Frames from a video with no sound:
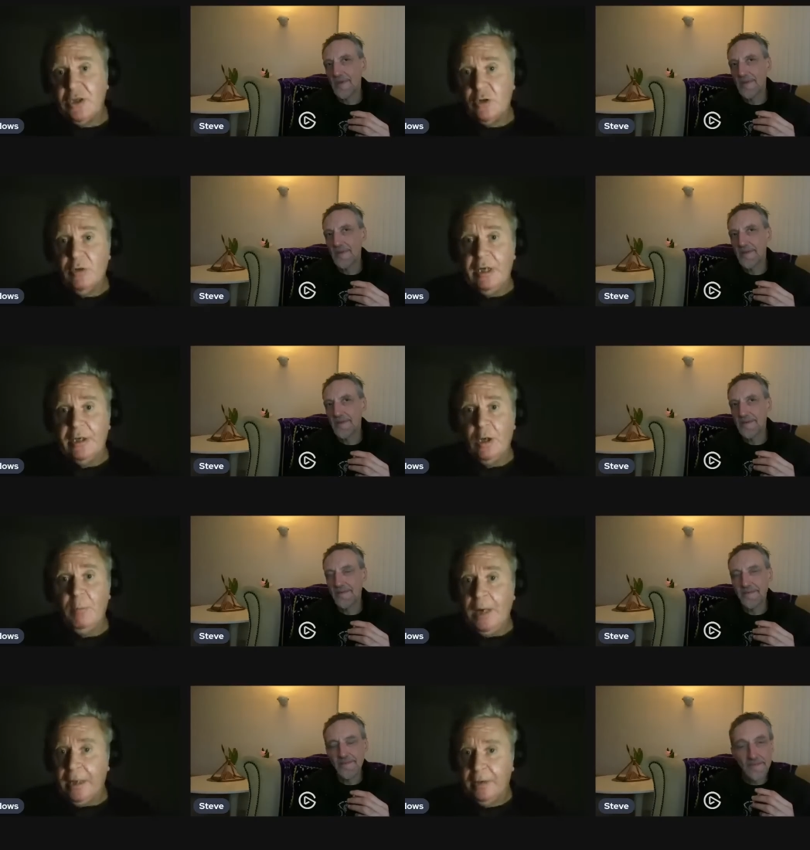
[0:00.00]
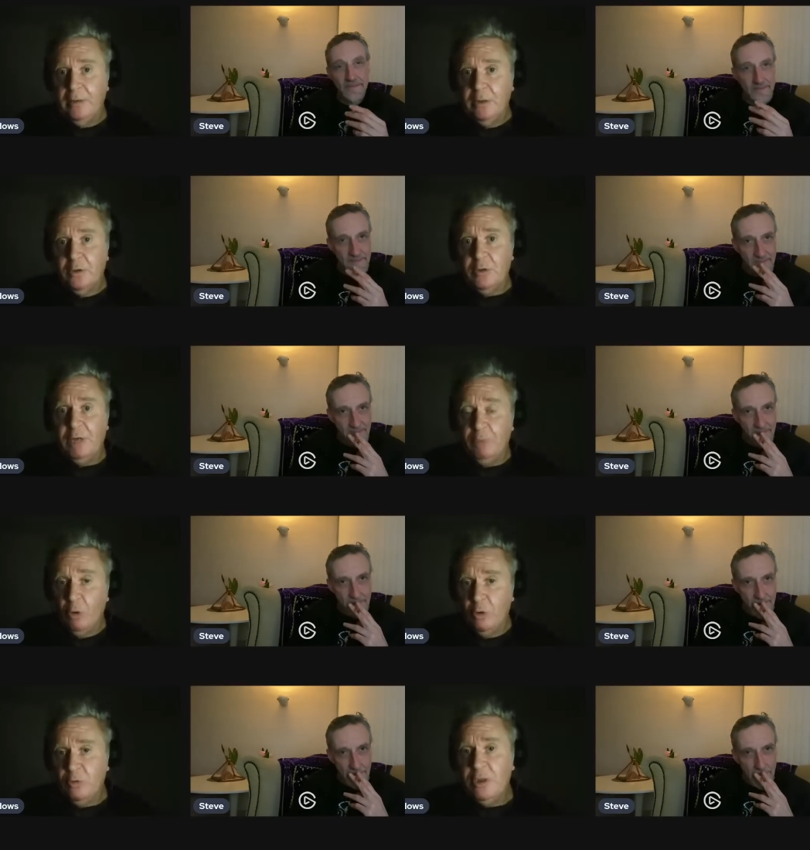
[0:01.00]
Speaker 1: or four hundred years, look at the level
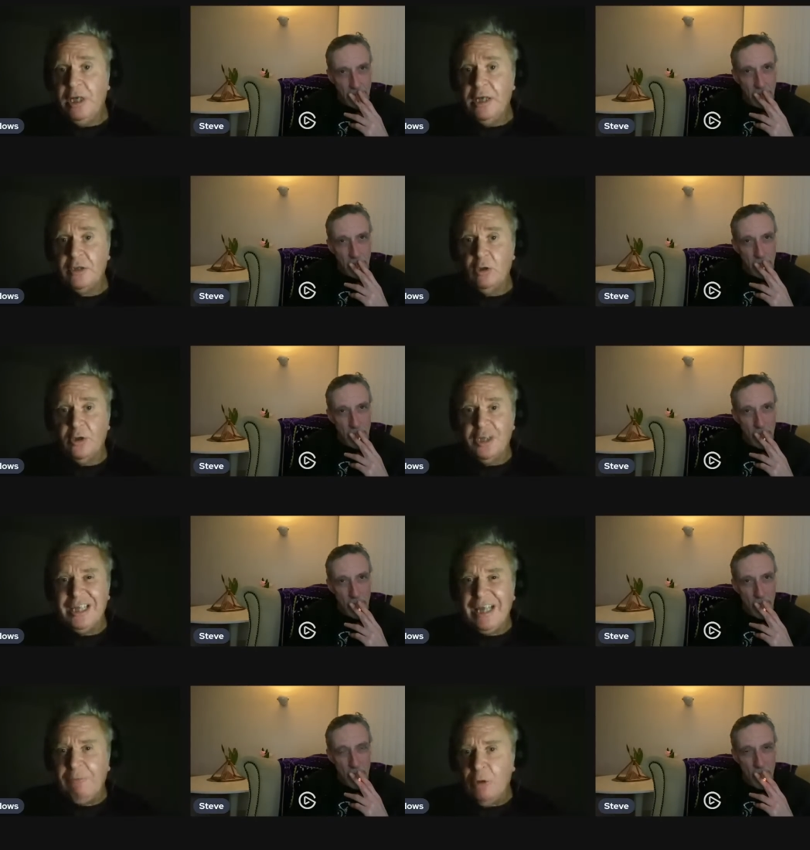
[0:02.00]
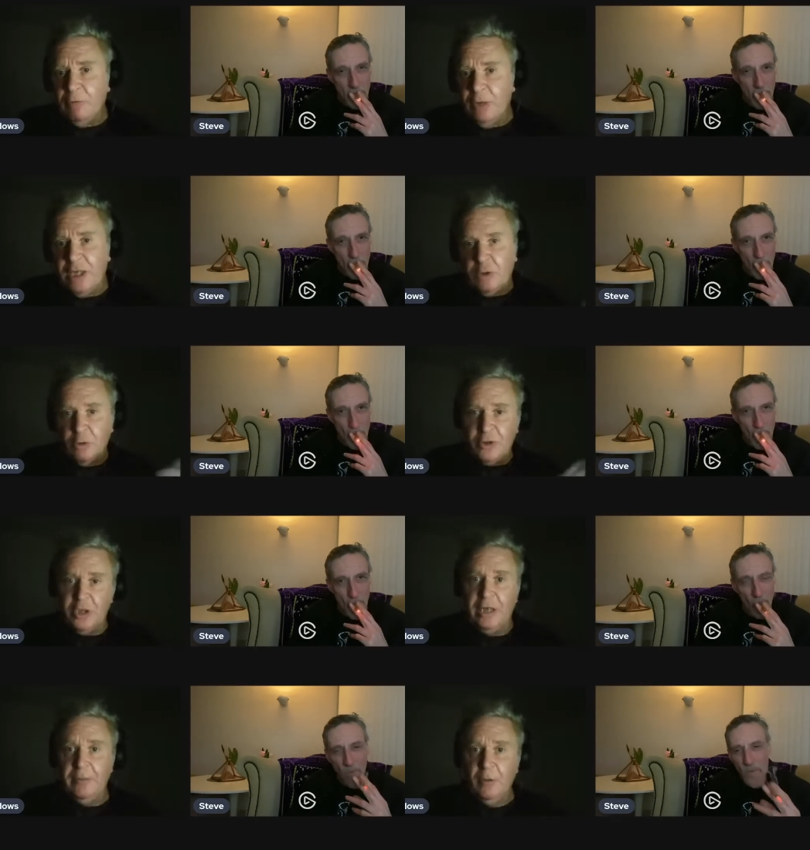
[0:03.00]
of literacy. All right, might be written
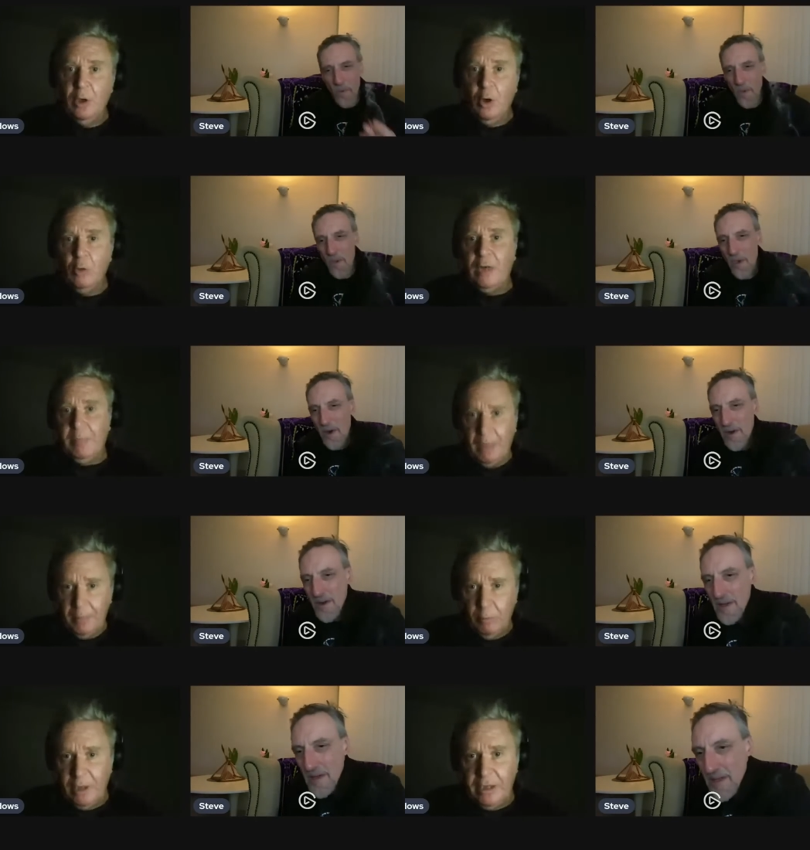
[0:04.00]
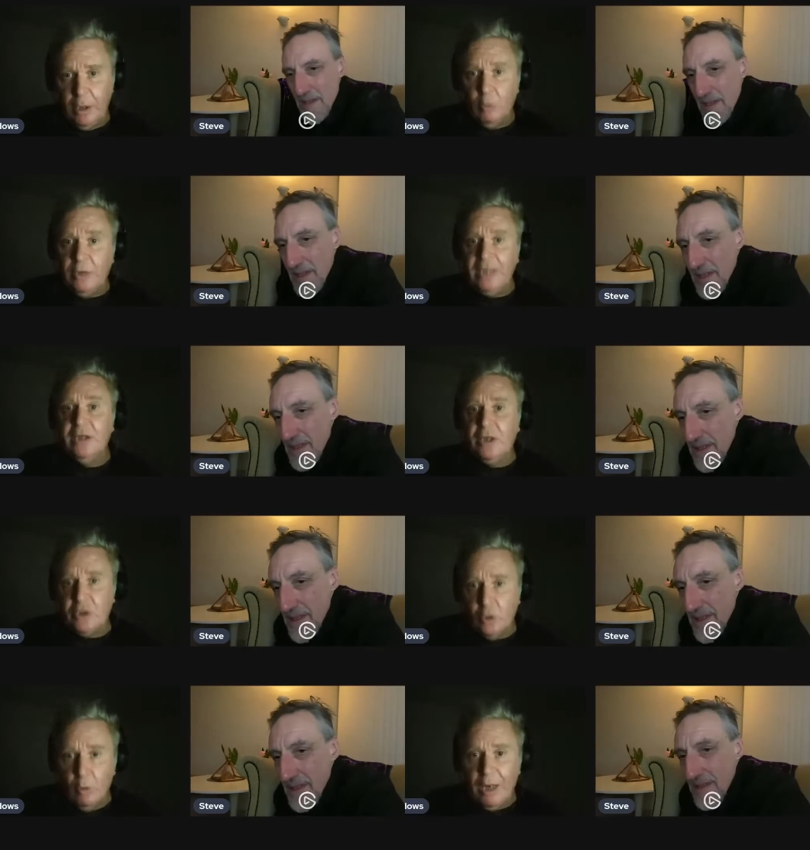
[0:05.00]
in Old English or whatever language you want to
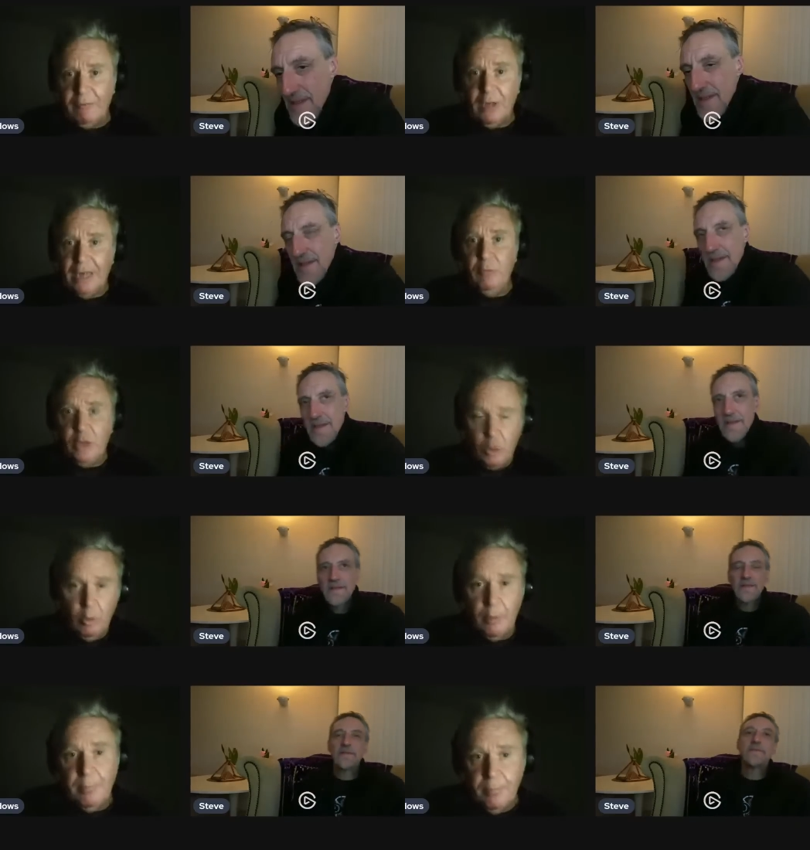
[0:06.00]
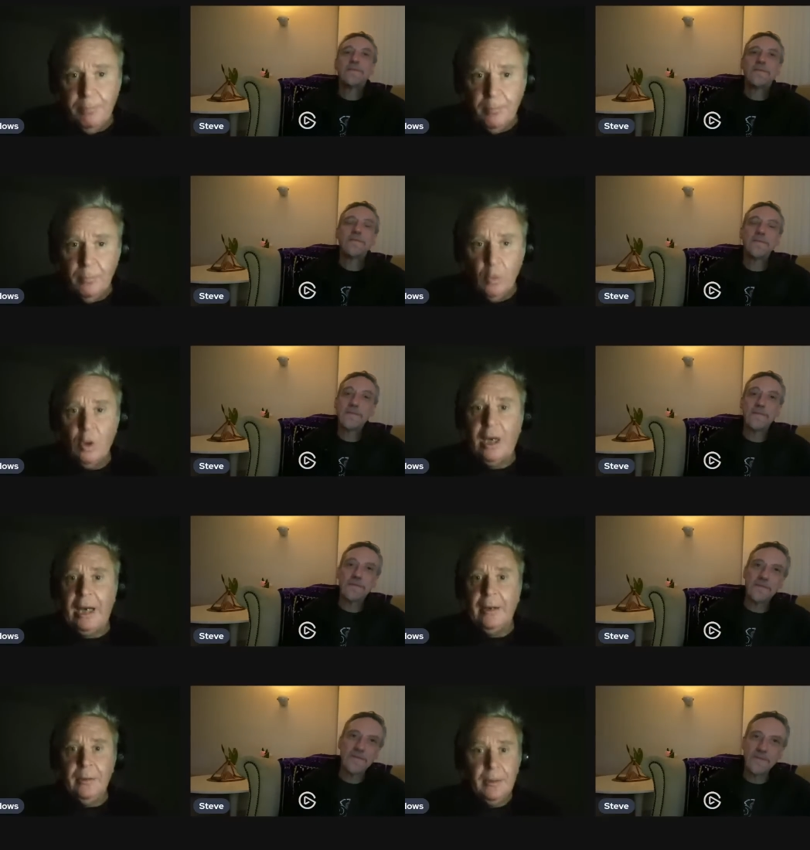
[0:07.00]
look at, but
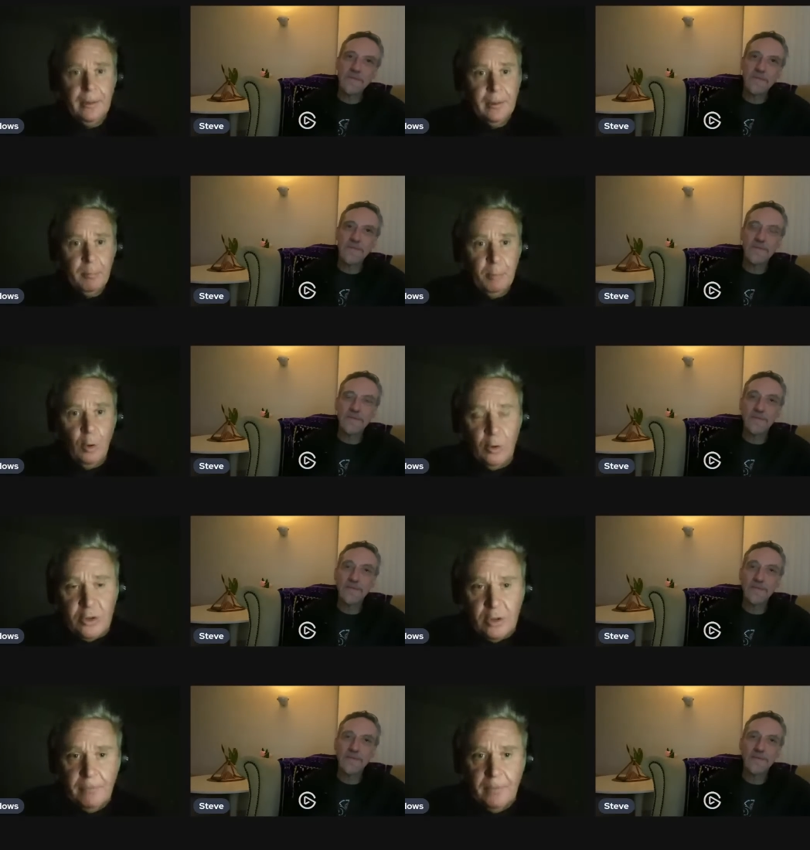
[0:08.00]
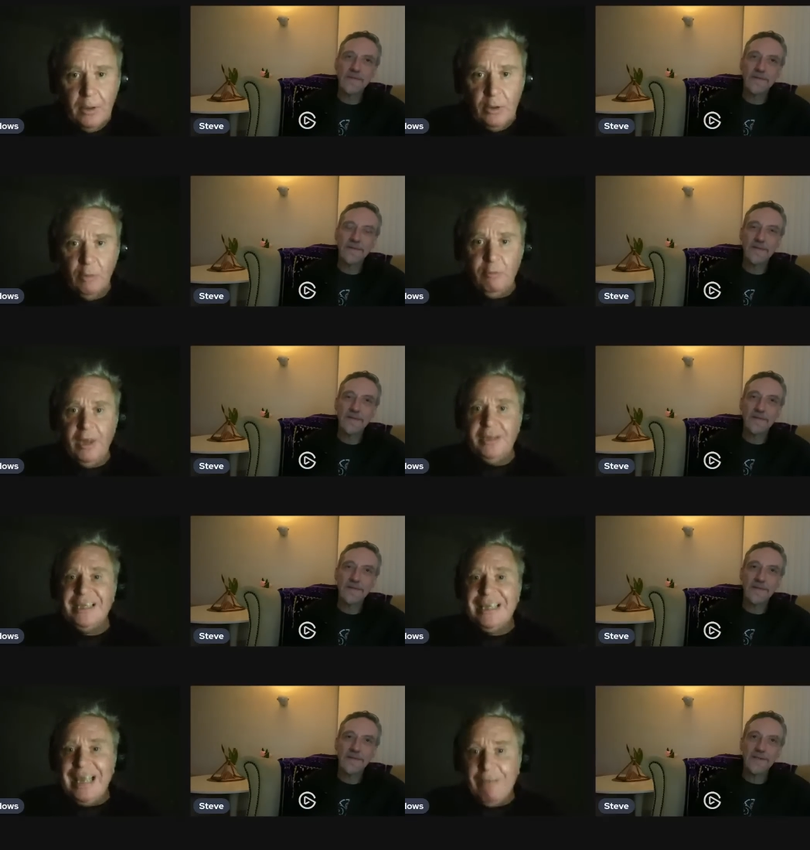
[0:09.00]
you'll find a level of
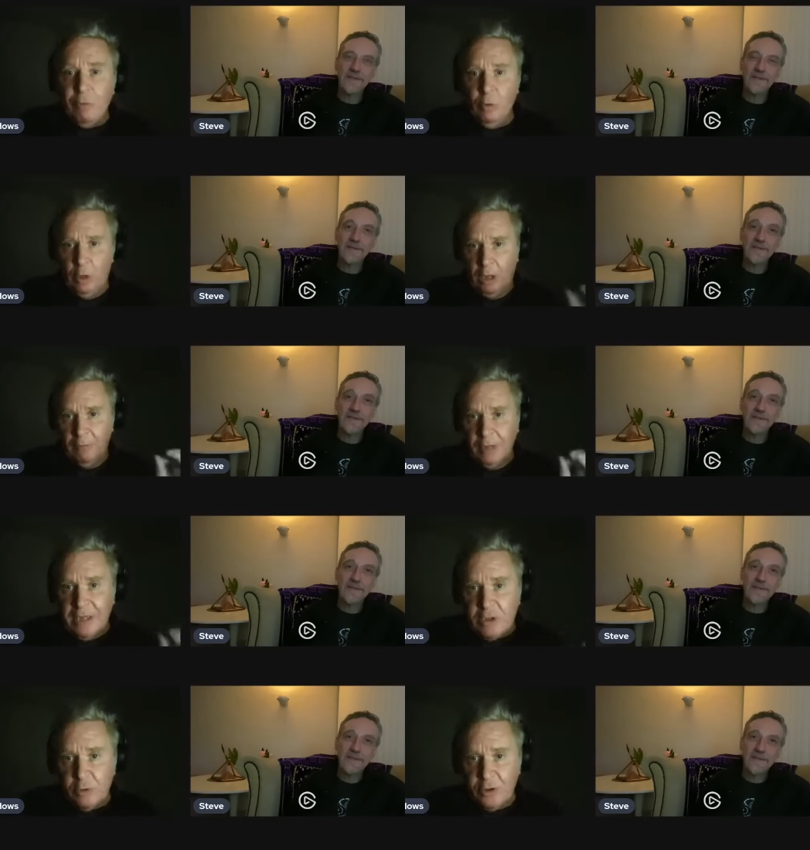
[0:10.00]
literacy and expression